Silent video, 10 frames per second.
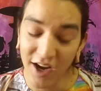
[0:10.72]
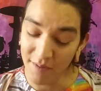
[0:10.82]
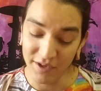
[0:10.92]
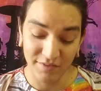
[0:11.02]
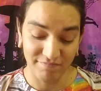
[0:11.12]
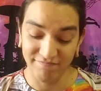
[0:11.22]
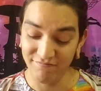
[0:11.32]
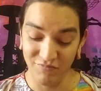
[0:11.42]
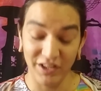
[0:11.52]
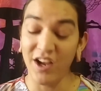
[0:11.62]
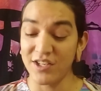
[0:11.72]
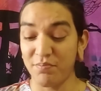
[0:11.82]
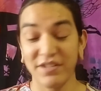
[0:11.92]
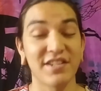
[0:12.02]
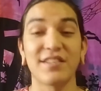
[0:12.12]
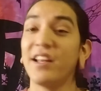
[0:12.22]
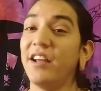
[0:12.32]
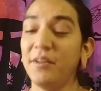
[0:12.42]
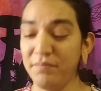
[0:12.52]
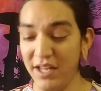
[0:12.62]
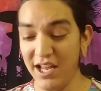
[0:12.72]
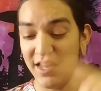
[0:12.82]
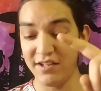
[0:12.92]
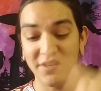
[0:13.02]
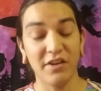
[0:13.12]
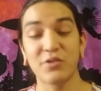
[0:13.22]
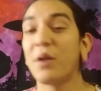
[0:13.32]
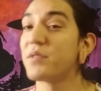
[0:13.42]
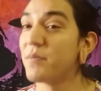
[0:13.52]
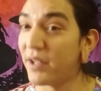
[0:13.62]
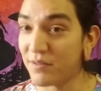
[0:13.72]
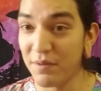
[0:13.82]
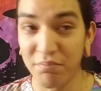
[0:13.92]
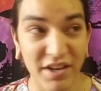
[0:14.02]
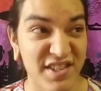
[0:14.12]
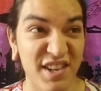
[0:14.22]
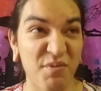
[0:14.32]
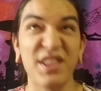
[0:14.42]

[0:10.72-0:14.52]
I mean, we lost Princess Leia, and Donald Trump's about to be president.